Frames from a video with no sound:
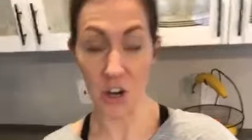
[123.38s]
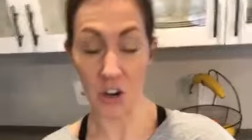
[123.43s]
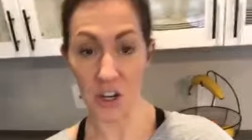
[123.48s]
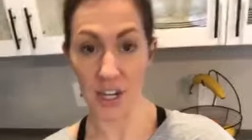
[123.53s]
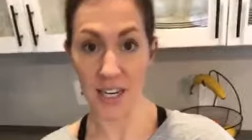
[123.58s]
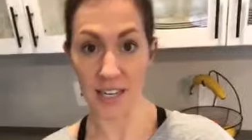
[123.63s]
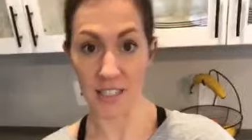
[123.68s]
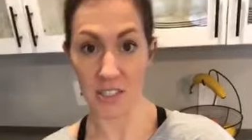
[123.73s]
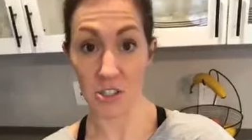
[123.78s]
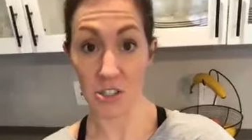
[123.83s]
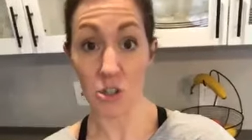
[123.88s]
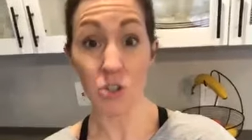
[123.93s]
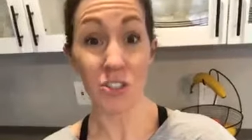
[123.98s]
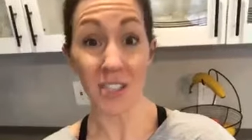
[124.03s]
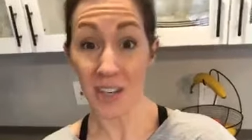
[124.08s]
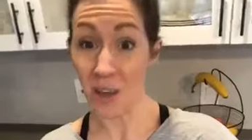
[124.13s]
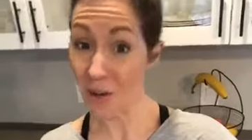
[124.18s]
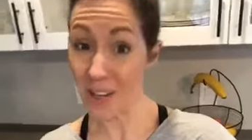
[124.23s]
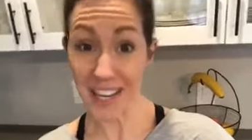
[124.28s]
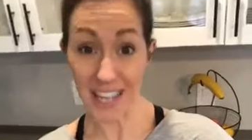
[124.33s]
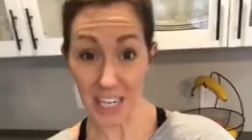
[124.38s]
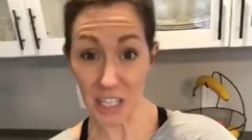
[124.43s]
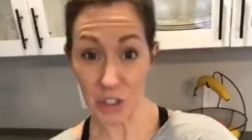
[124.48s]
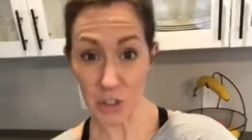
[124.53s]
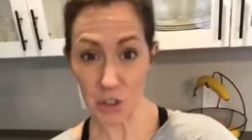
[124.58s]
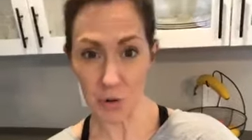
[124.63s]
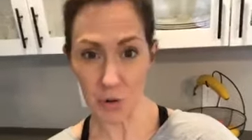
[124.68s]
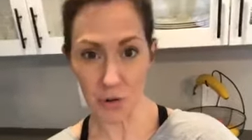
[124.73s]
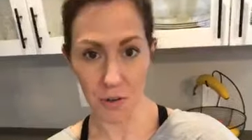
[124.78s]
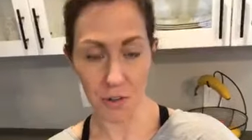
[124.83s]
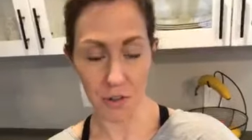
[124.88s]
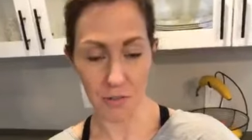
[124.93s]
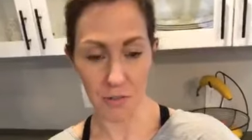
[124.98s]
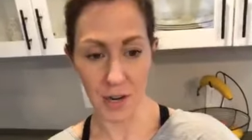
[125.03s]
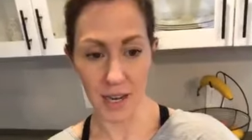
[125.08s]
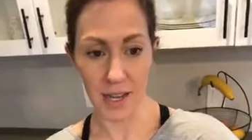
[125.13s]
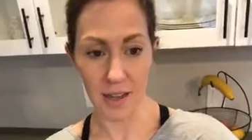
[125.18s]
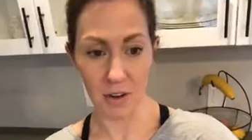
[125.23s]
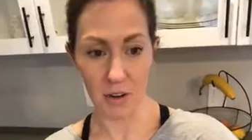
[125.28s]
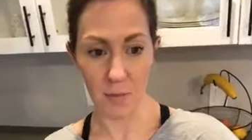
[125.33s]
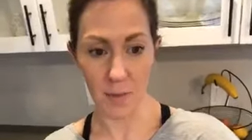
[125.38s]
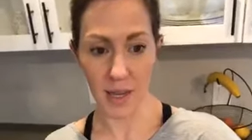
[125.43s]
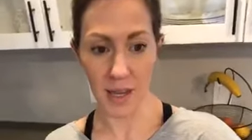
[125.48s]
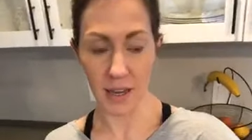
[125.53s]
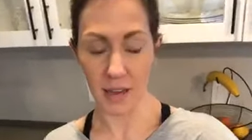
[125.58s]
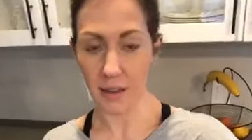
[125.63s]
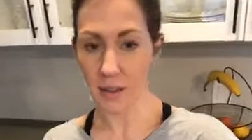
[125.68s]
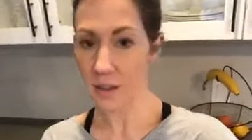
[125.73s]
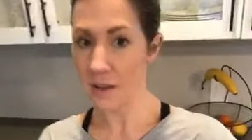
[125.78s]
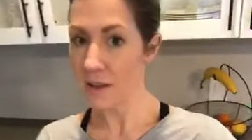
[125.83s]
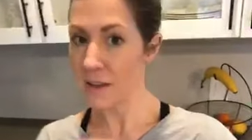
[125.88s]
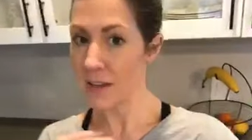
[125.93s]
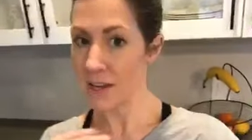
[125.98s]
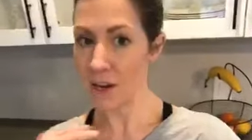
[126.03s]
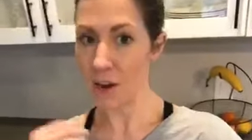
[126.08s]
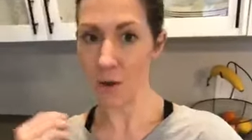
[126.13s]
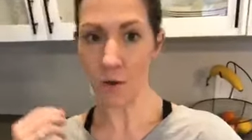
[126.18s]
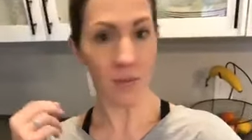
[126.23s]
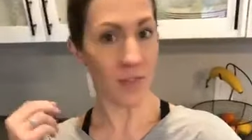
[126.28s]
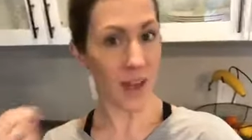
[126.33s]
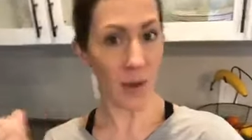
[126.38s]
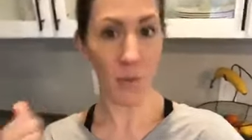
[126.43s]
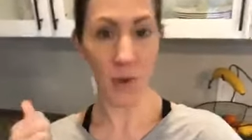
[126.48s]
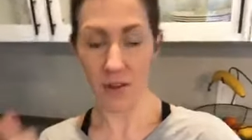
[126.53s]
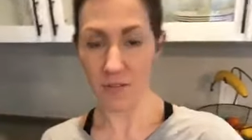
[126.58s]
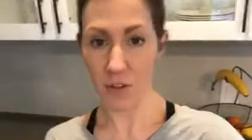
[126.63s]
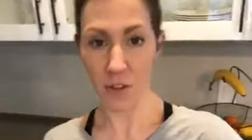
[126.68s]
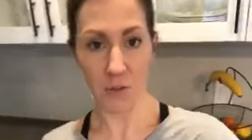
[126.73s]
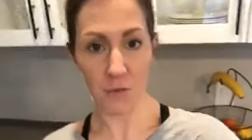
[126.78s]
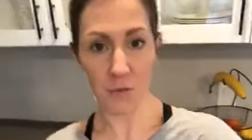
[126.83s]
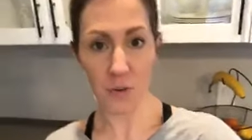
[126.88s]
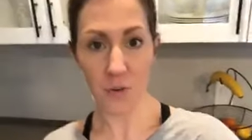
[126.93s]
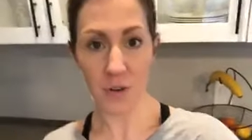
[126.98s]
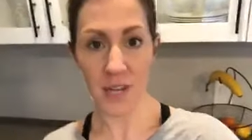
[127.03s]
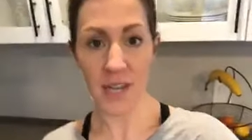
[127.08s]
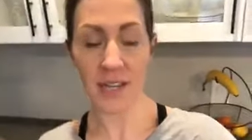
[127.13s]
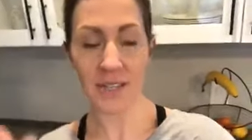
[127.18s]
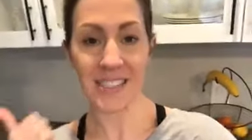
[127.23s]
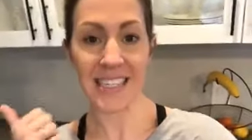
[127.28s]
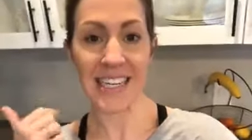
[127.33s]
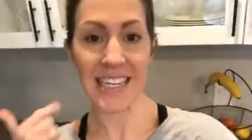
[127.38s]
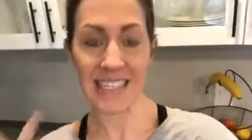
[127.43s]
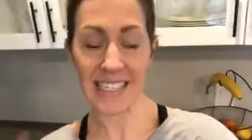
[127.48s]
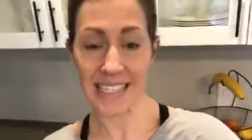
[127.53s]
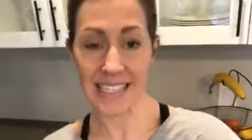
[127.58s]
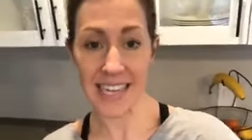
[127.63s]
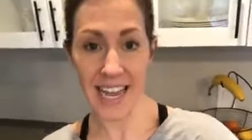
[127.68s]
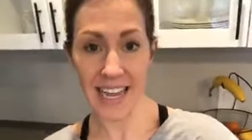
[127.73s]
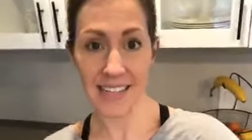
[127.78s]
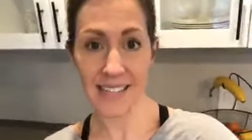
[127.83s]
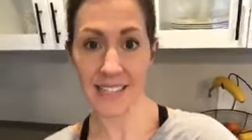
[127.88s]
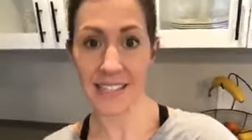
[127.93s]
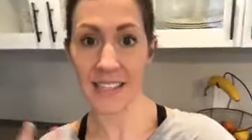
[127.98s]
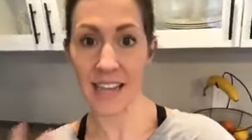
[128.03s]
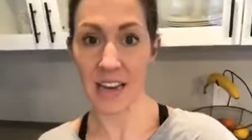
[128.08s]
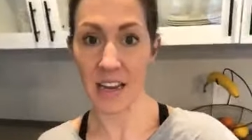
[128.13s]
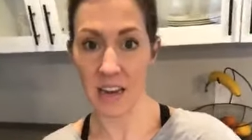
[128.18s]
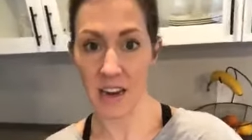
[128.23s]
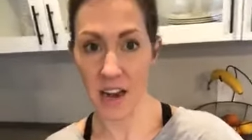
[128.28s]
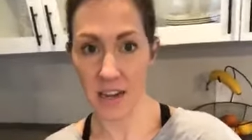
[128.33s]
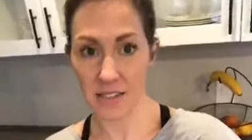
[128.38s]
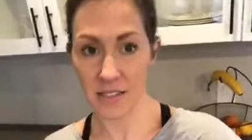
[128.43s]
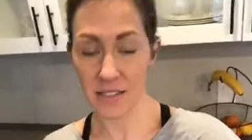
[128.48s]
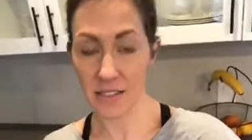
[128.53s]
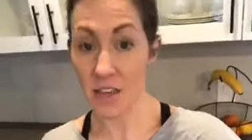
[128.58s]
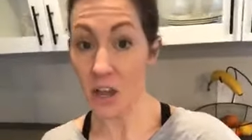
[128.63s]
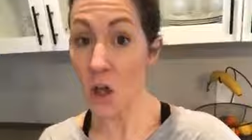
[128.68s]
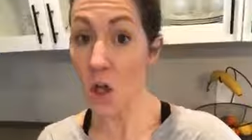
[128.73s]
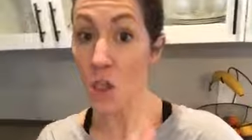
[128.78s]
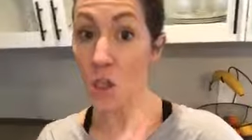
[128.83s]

ingredients. There's usually only like two or three. It'll be, you know, whatever the fruit is, dates, and nuts.